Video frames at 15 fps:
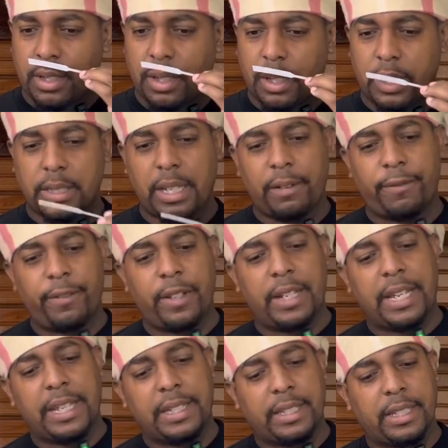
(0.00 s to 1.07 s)
Because I feel
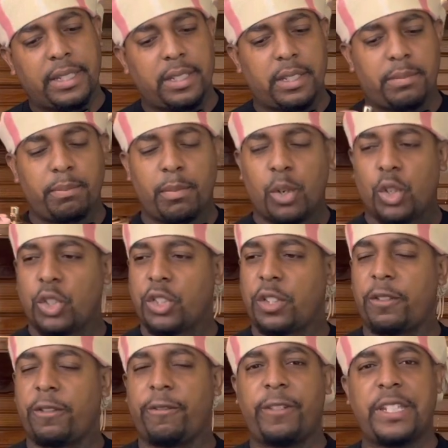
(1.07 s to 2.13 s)
like this is more
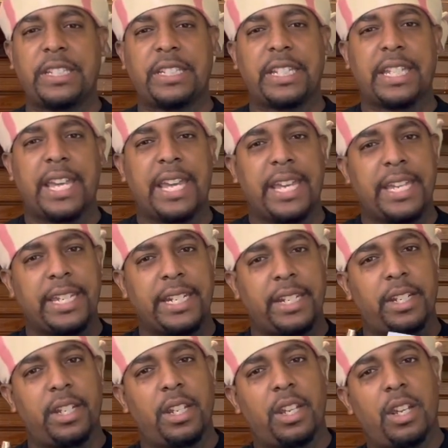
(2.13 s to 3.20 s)

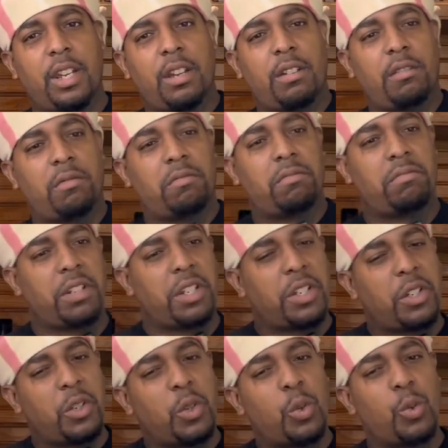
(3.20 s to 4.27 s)
sophisticated, you
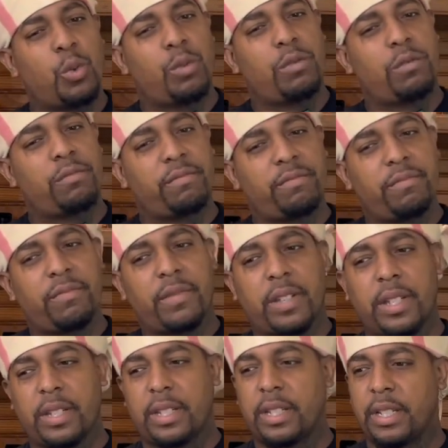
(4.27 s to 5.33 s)
know,
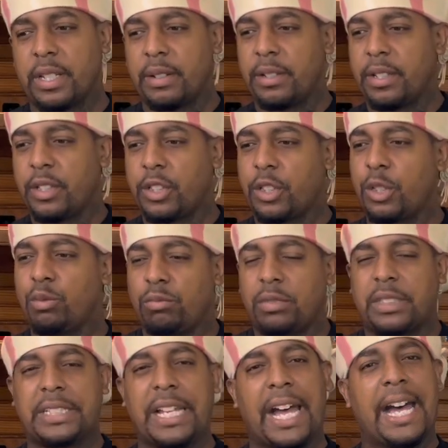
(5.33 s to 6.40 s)
suit
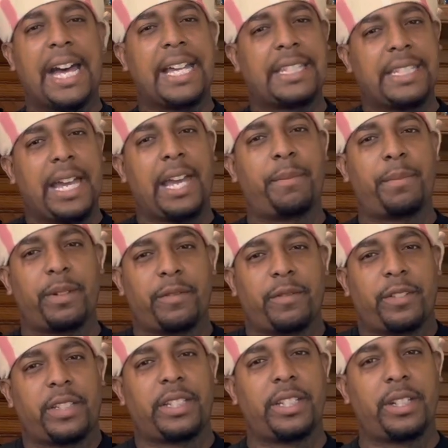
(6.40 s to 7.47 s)
and tie type of
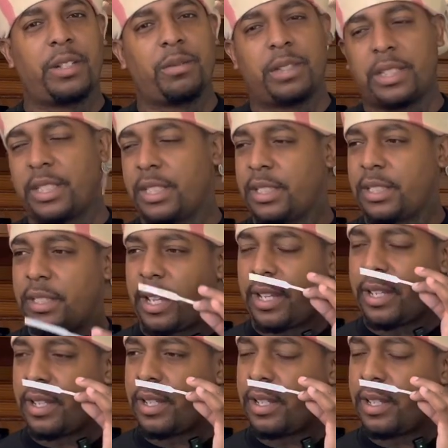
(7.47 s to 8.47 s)
a deal with this thing.